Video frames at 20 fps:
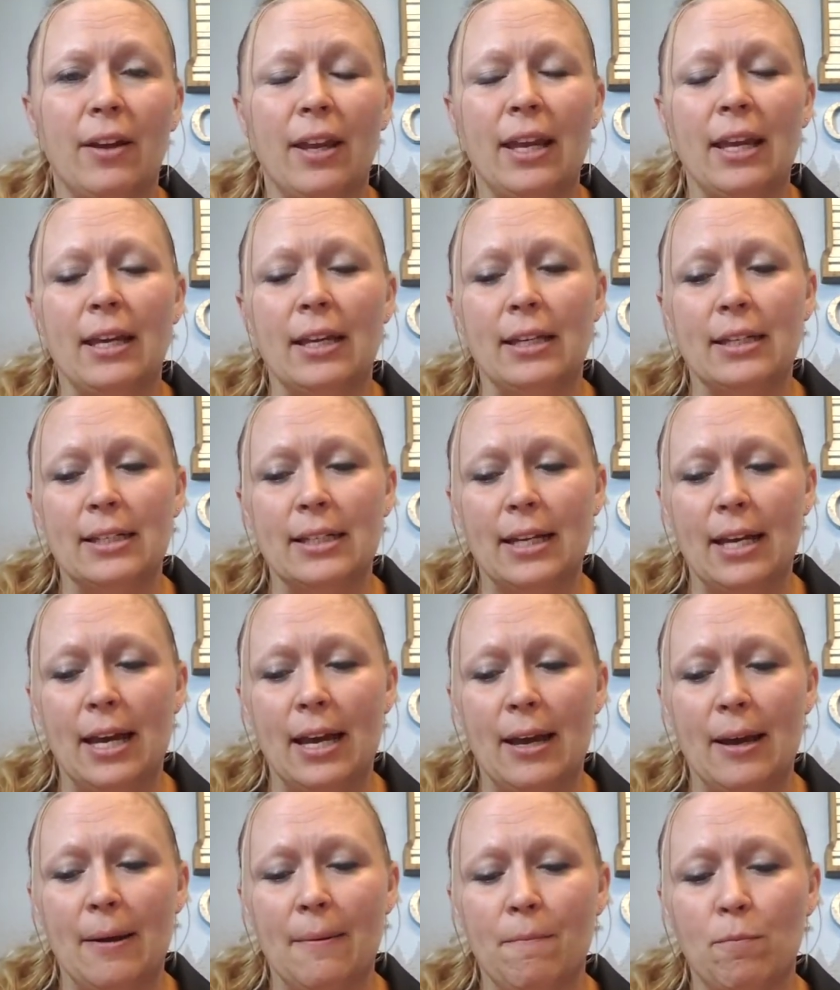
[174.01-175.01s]

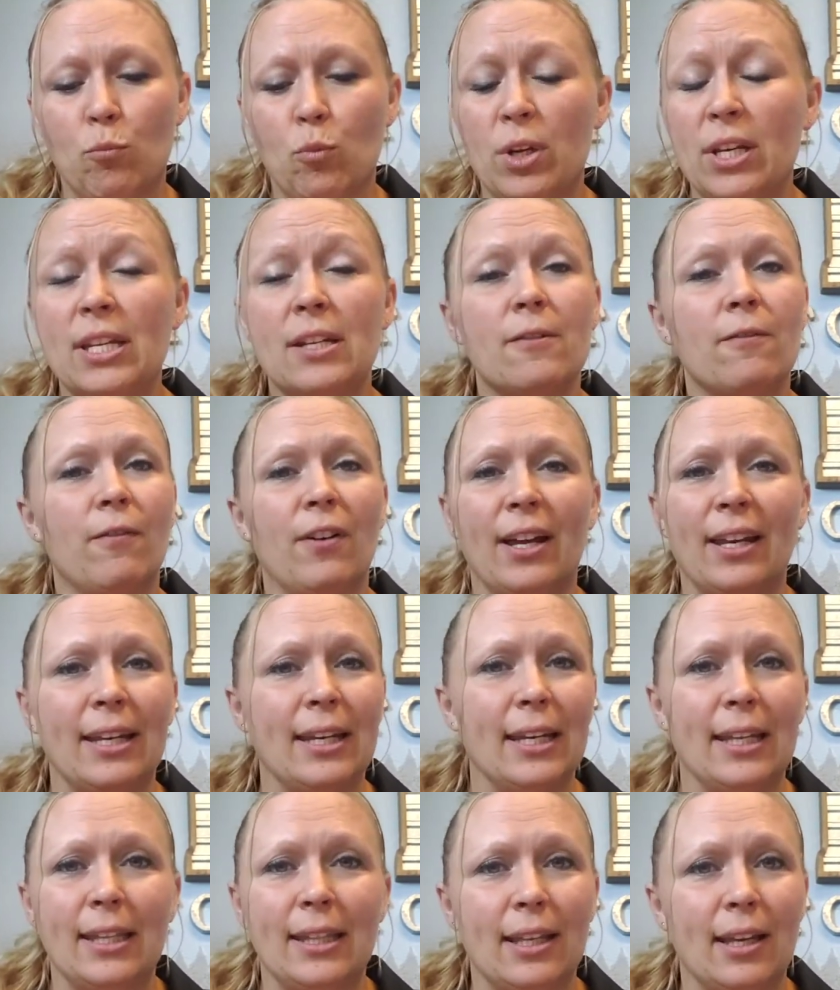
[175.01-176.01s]
And we didn't find
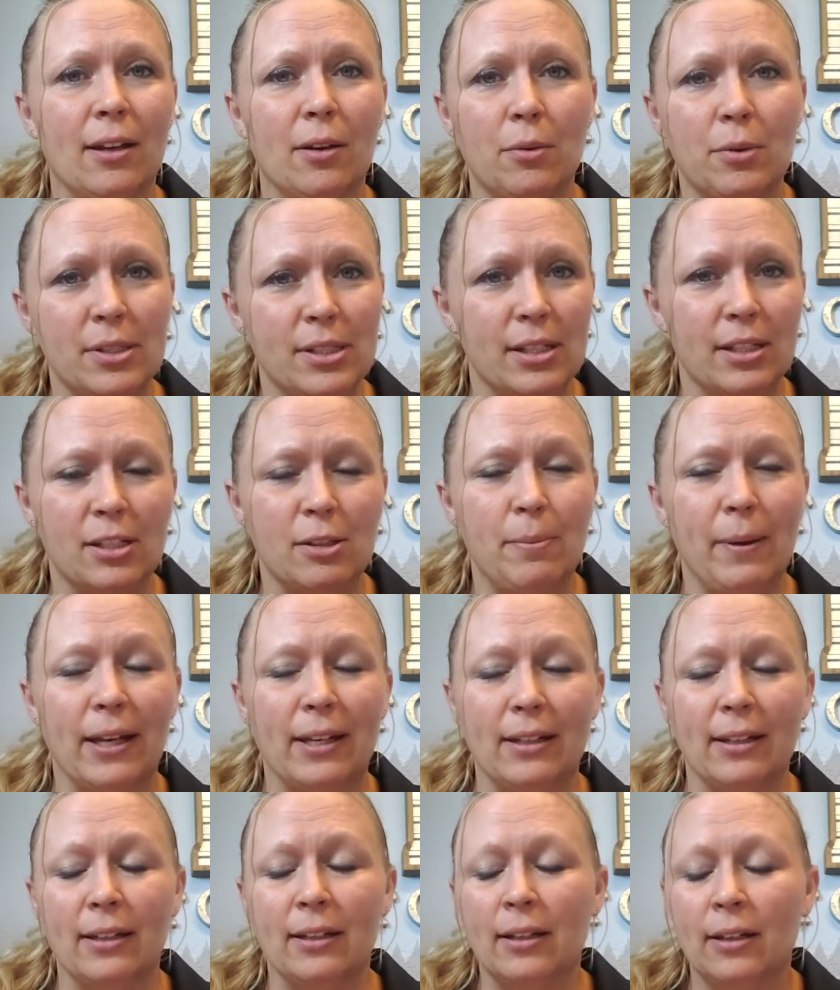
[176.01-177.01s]
anything. It was
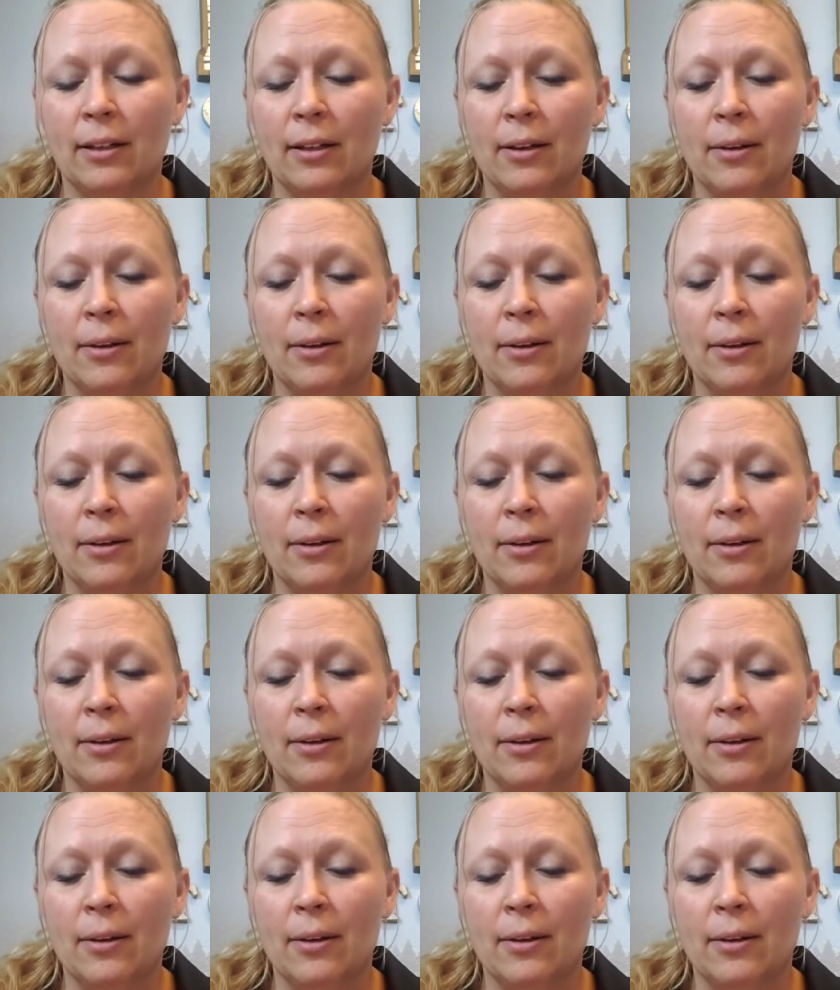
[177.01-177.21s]
expected.